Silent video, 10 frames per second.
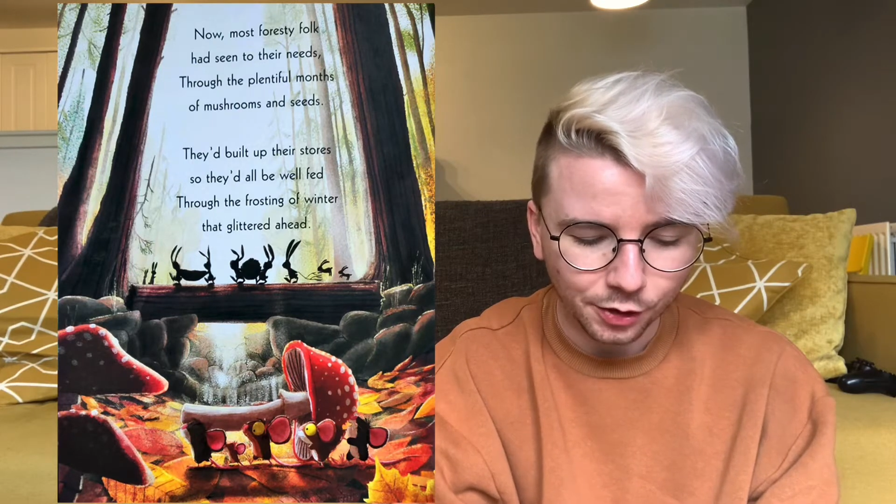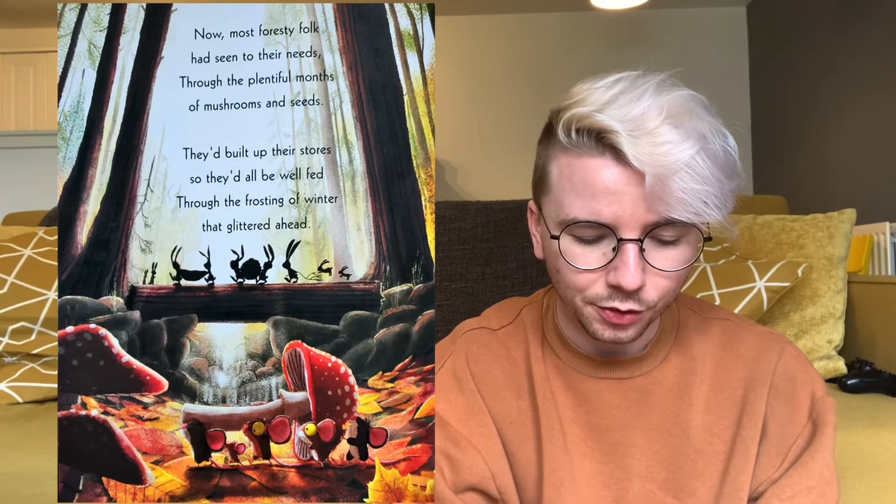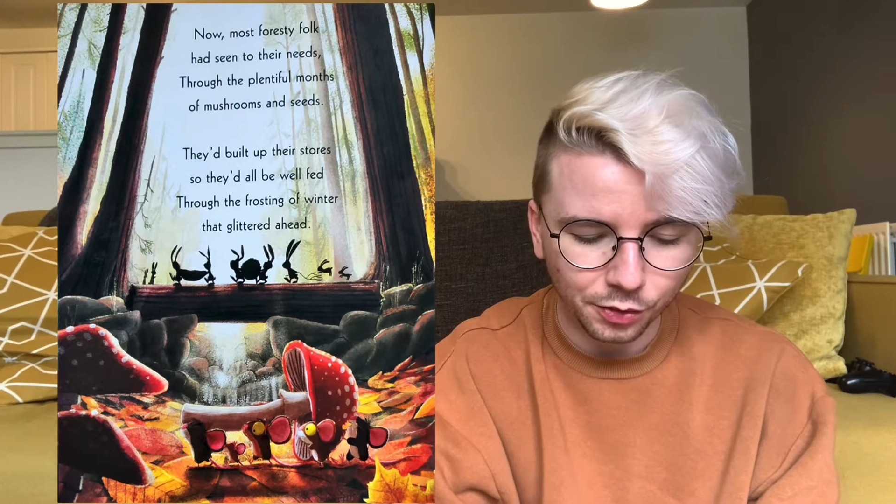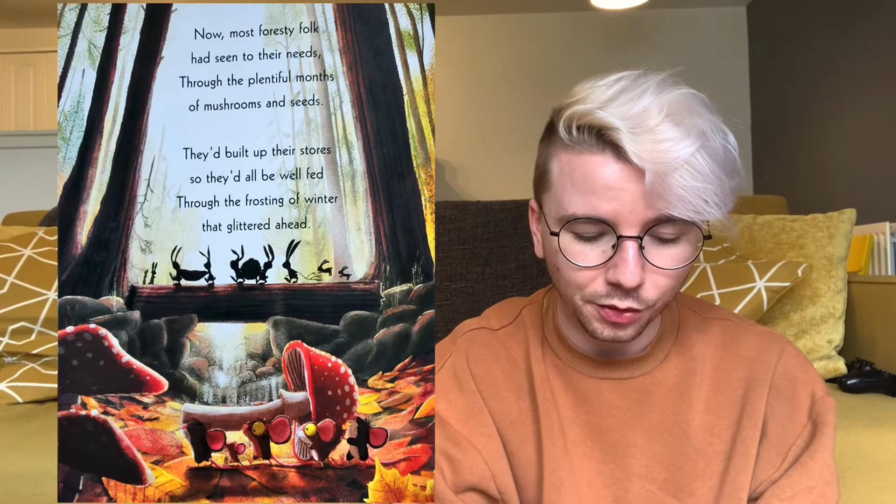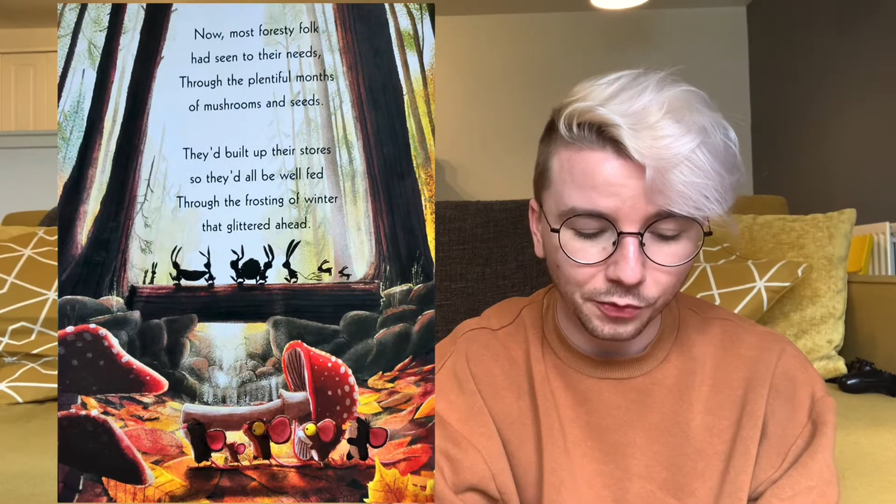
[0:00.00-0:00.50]

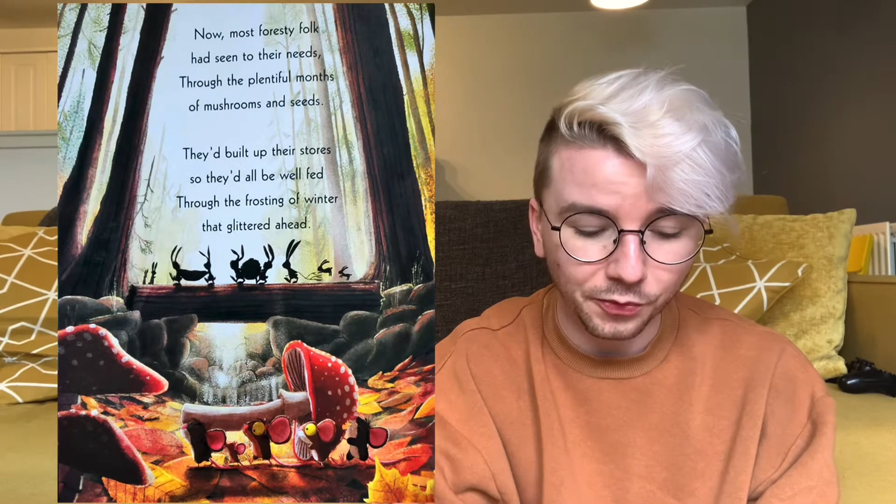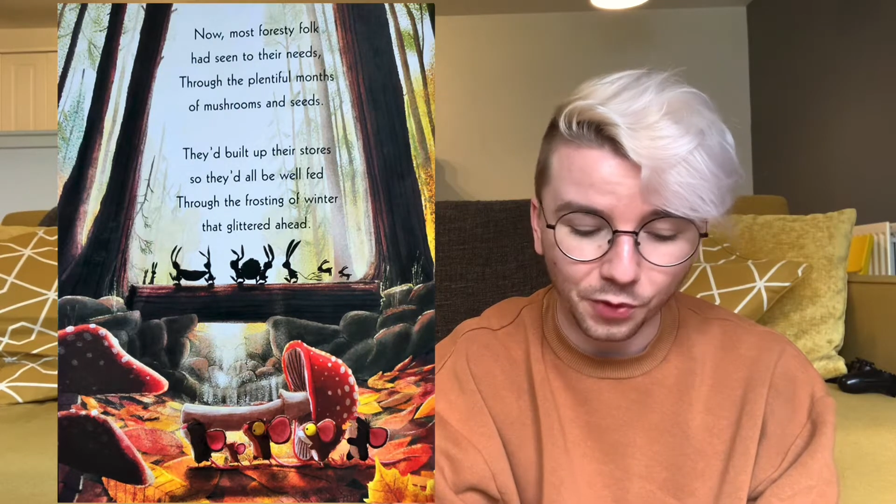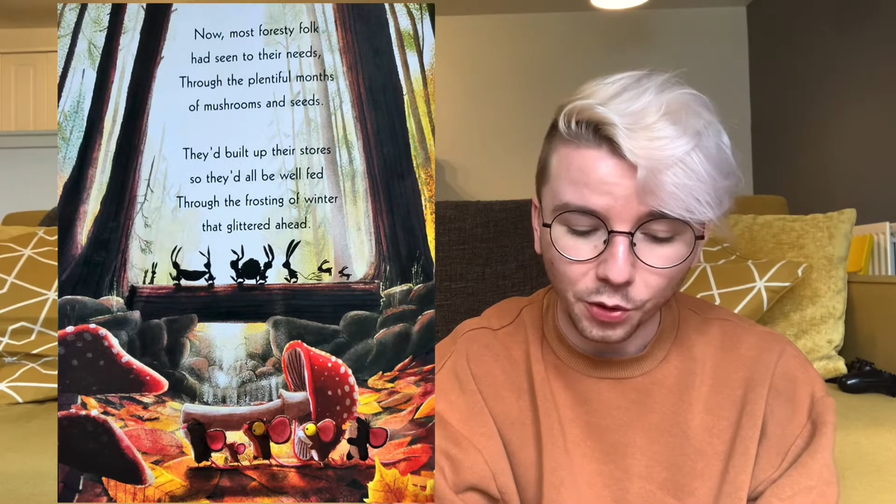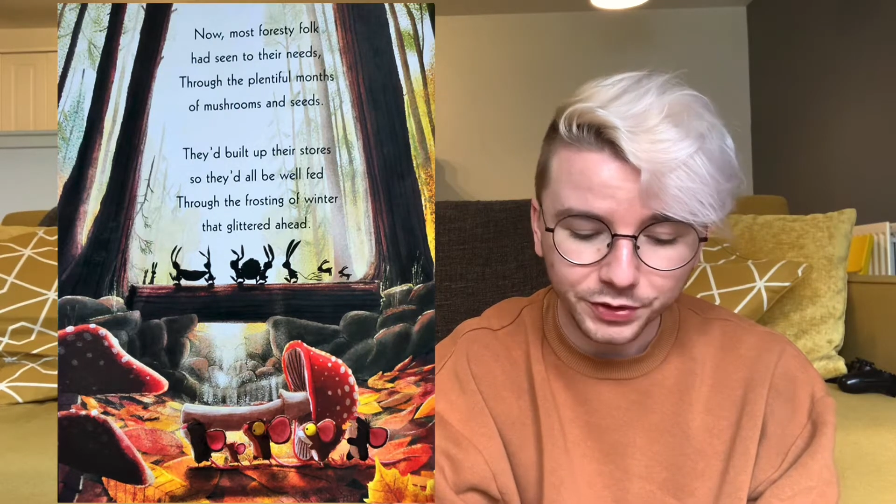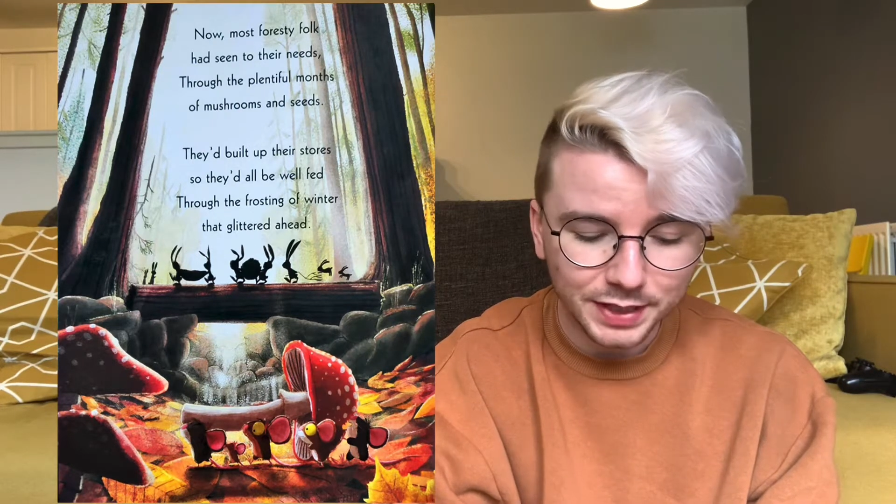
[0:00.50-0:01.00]
through the
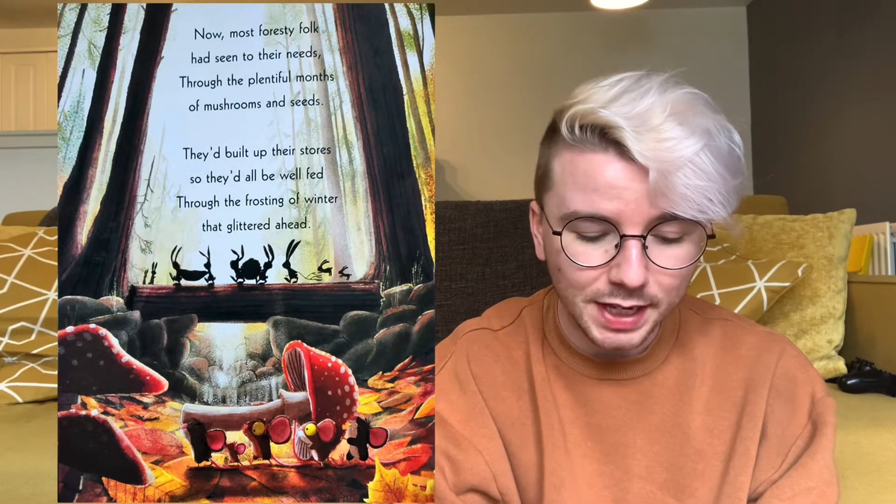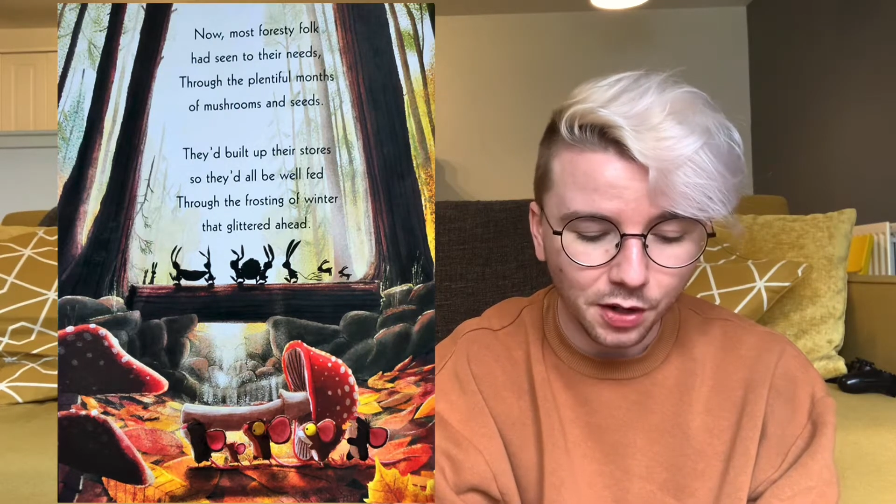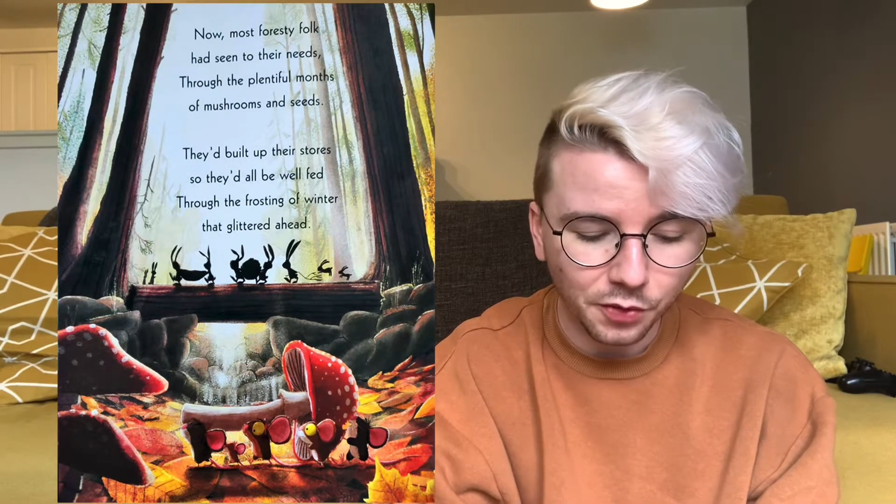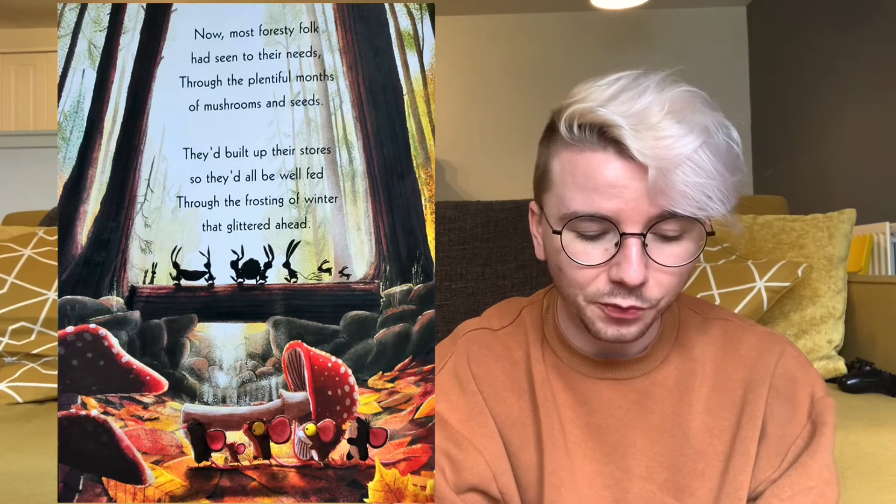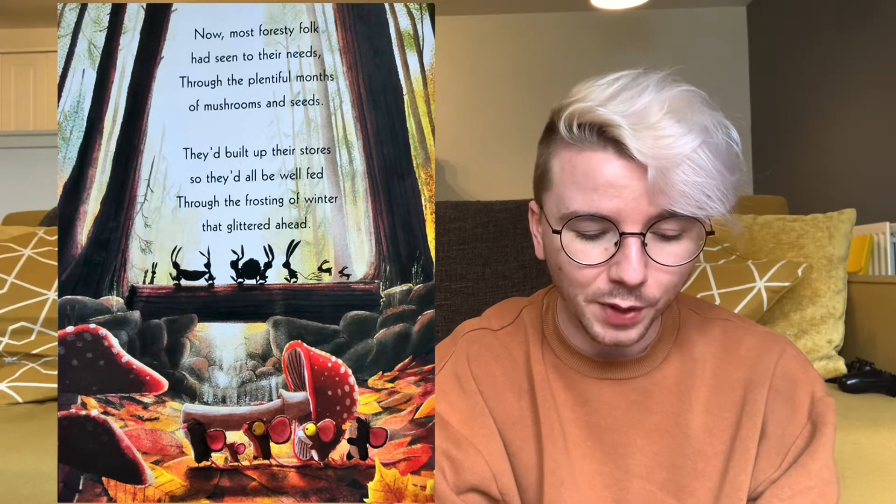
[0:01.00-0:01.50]
frosting
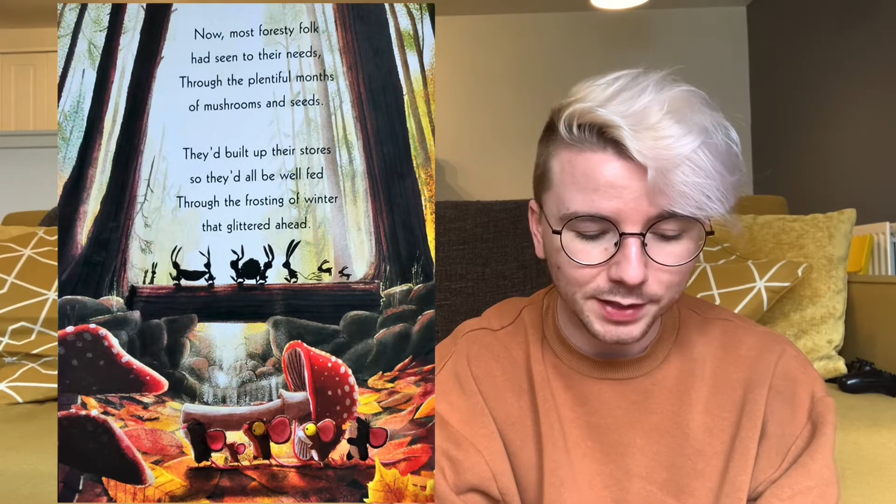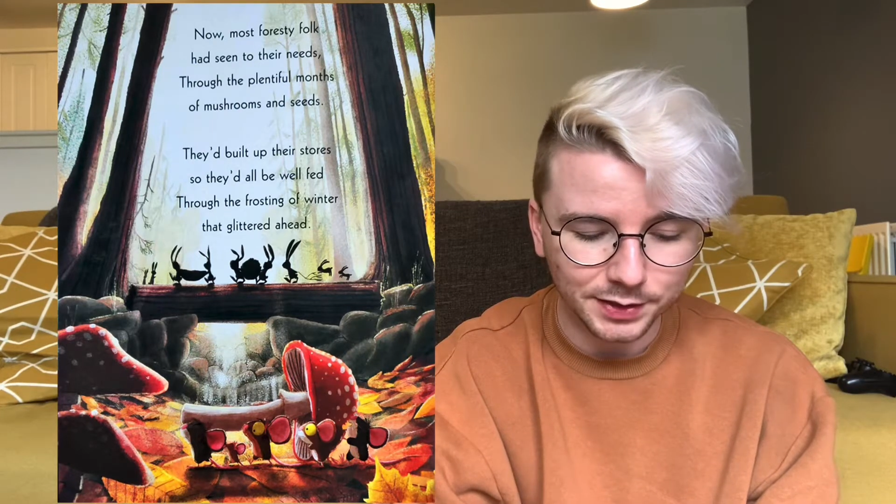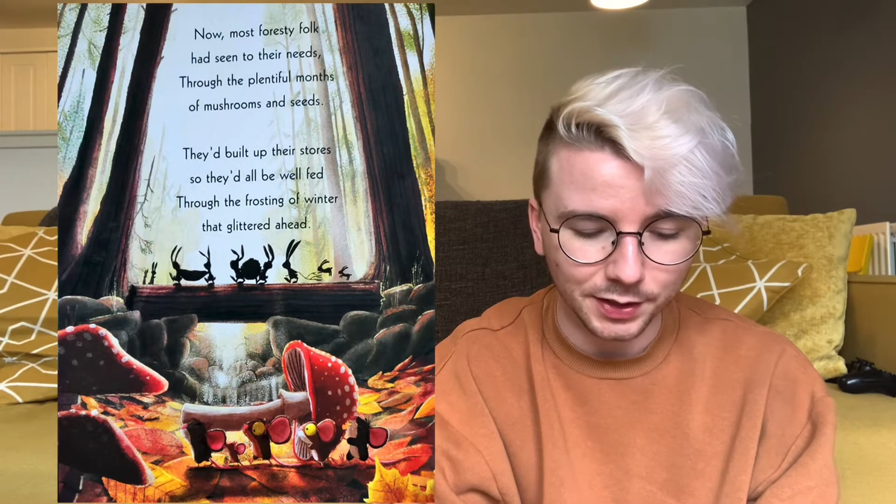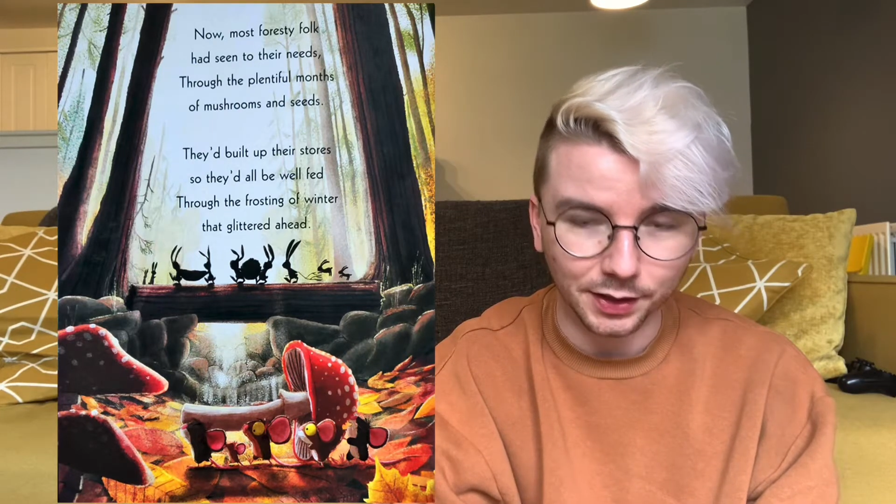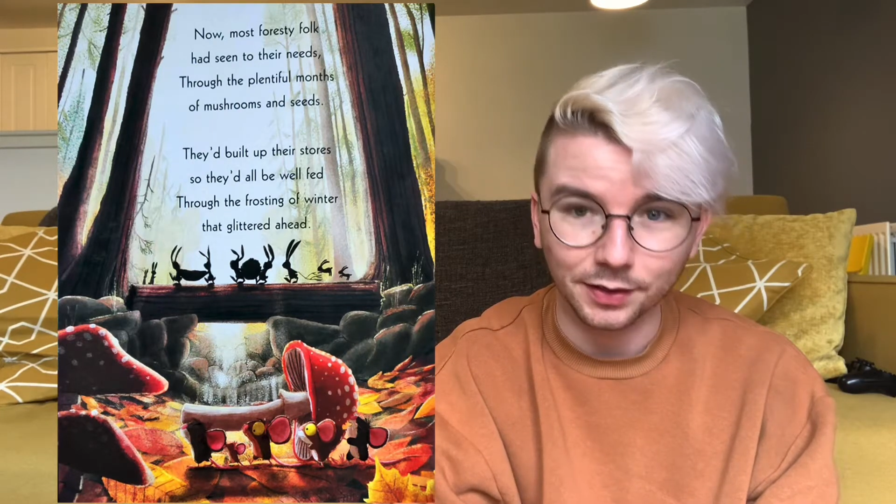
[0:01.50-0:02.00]
of
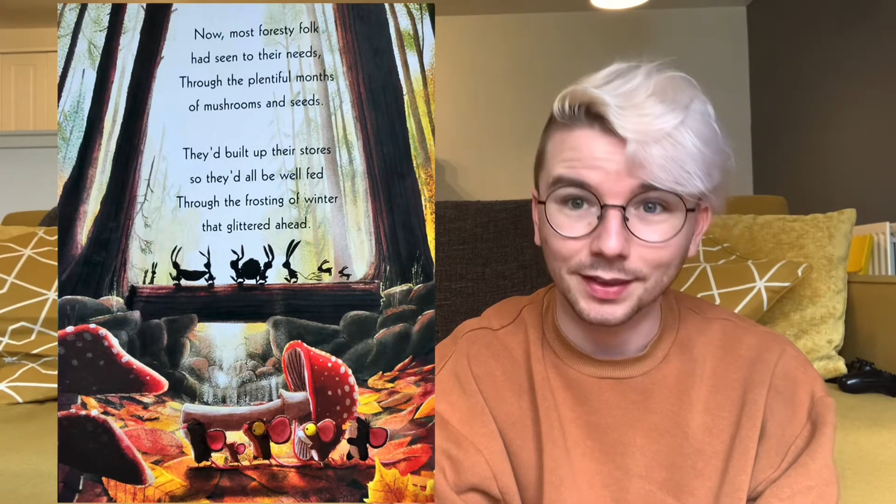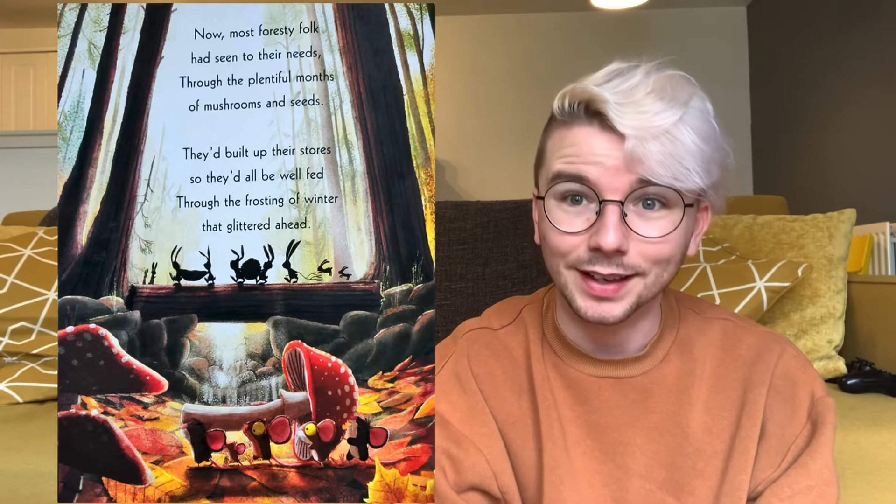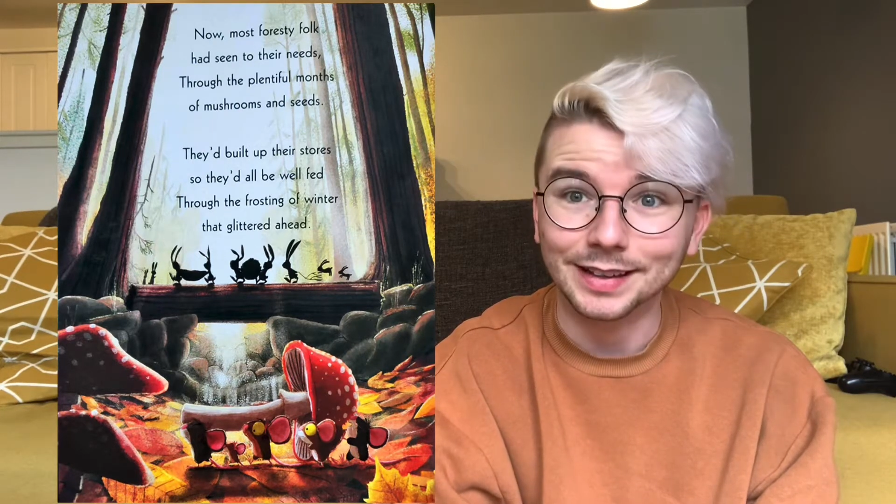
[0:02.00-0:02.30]
winter that